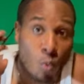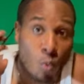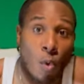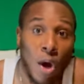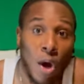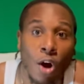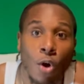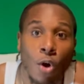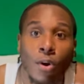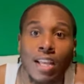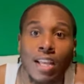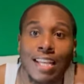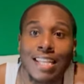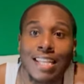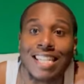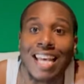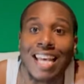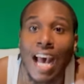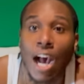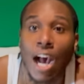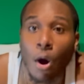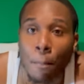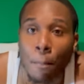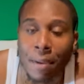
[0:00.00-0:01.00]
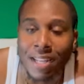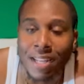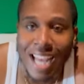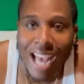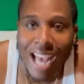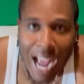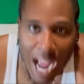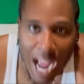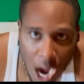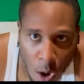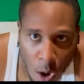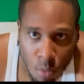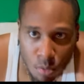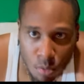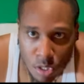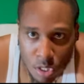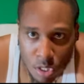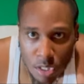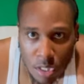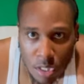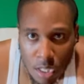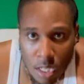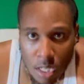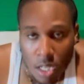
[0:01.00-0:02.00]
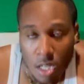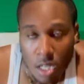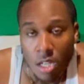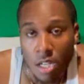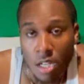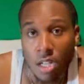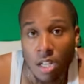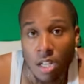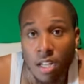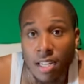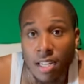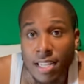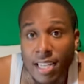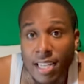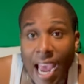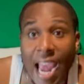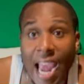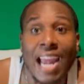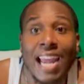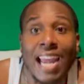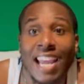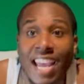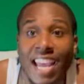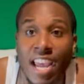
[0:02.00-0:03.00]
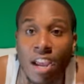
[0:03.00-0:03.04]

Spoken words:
Well, he's helping out Cat